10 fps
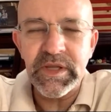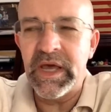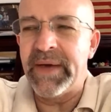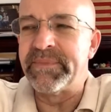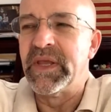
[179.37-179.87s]

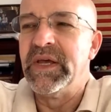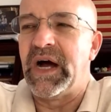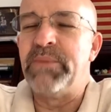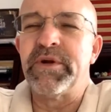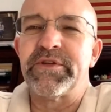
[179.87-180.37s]
I'm
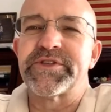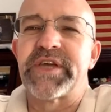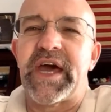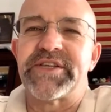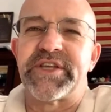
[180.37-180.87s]
one of those
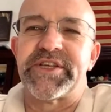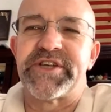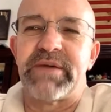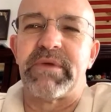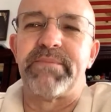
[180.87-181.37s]
guys that I
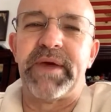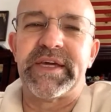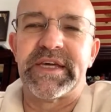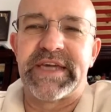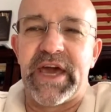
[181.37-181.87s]
check my
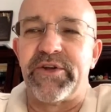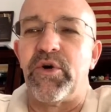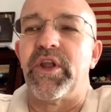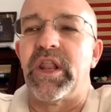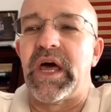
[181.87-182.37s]
bank account
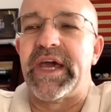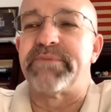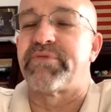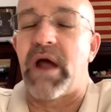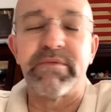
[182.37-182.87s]

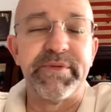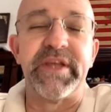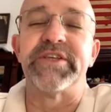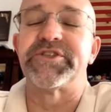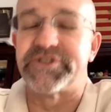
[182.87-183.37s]
online probably,
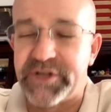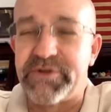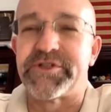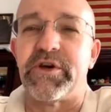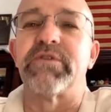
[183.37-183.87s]
and this is
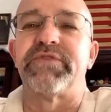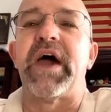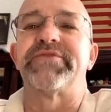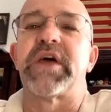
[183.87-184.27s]
no joke, 5